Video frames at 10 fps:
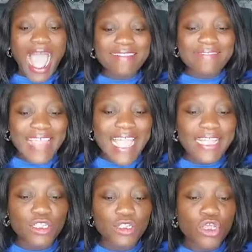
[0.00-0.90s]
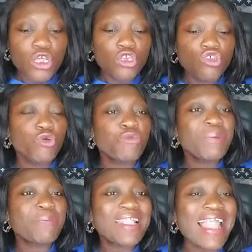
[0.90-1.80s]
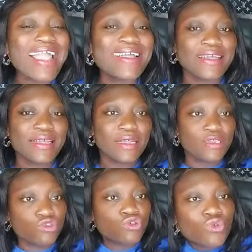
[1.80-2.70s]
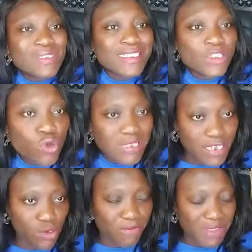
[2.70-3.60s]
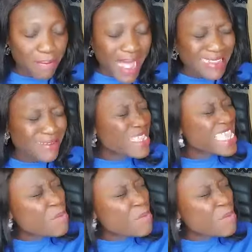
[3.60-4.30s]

And then you reply to the notice of demand.